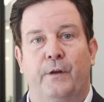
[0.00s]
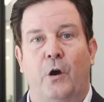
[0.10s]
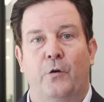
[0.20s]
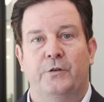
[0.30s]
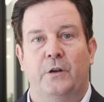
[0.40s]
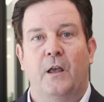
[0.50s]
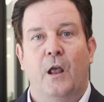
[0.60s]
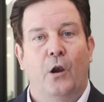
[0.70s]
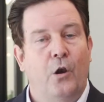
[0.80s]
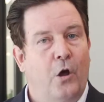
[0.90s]
with a culture
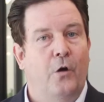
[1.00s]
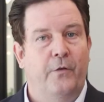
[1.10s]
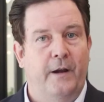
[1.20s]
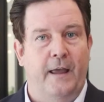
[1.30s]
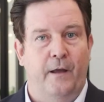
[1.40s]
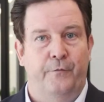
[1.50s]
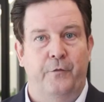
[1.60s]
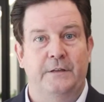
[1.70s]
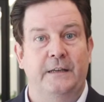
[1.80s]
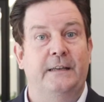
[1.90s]
long renowned
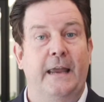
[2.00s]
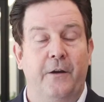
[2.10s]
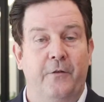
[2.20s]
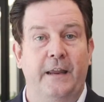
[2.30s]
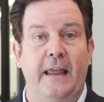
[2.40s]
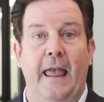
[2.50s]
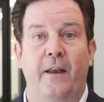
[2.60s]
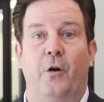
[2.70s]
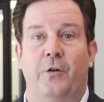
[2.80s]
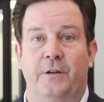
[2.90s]
for its integrity and